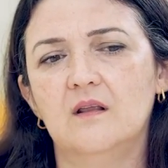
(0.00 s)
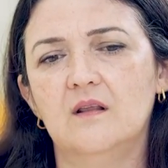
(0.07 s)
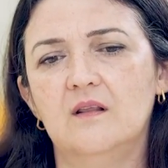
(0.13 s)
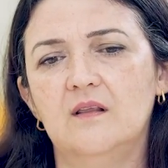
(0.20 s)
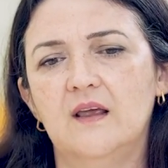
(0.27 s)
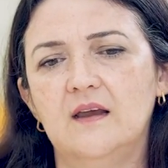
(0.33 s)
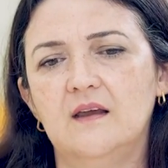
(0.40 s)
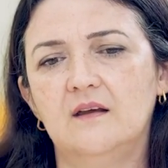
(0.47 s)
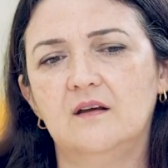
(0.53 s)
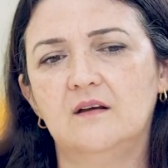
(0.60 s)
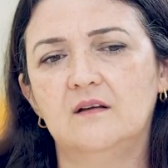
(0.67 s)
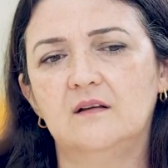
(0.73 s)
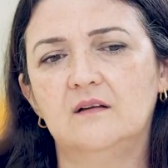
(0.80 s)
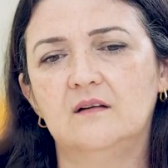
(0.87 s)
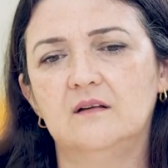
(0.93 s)
they
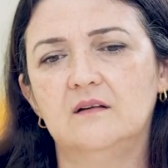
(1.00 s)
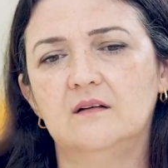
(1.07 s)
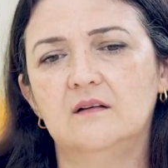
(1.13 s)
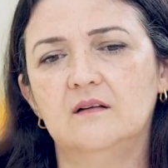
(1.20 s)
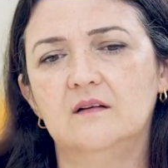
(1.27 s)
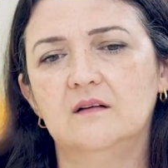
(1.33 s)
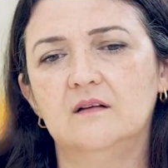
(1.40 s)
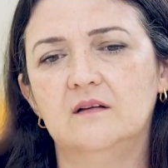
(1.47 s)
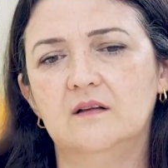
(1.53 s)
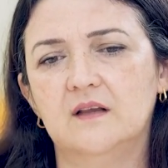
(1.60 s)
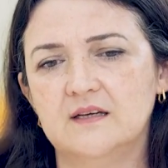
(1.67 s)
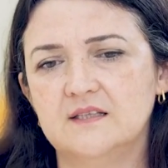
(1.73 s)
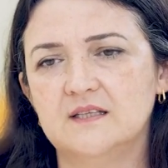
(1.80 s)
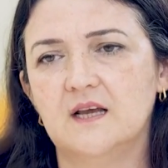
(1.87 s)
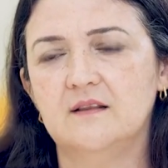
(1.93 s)

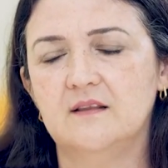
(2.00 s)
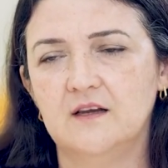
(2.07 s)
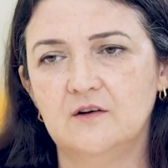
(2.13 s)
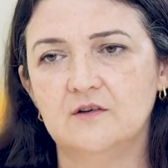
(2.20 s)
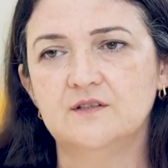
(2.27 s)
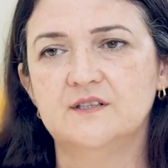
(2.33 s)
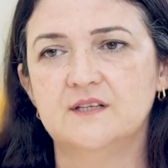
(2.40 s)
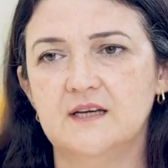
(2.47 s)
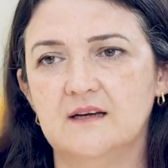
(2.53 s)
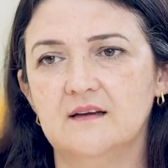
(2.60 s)
said they could see